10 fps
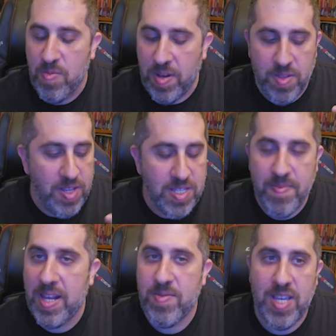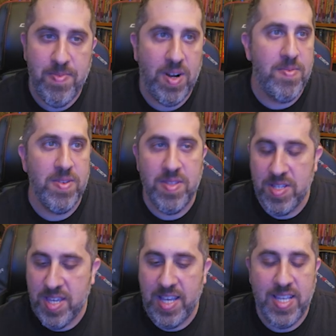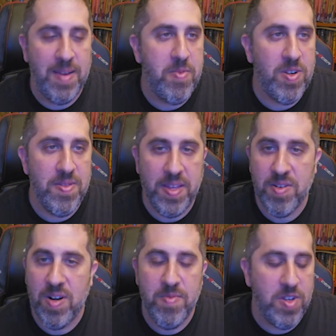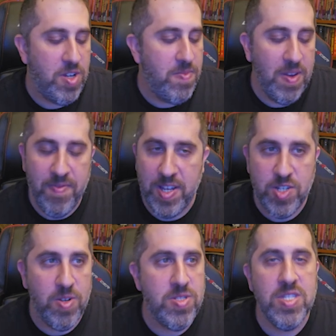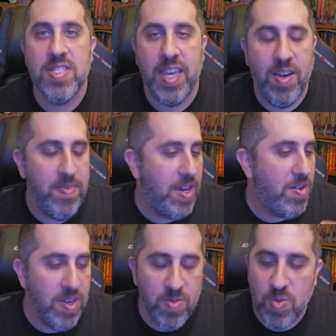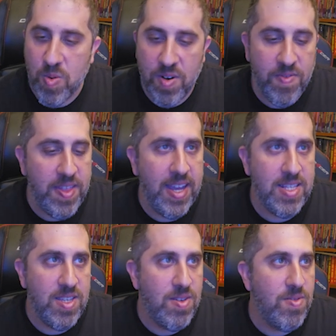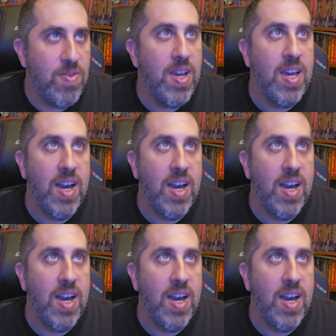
It doesn't matter what type of armor. In this case, I'm wearing leather armor. If I chose the scale mail, it would work for that too.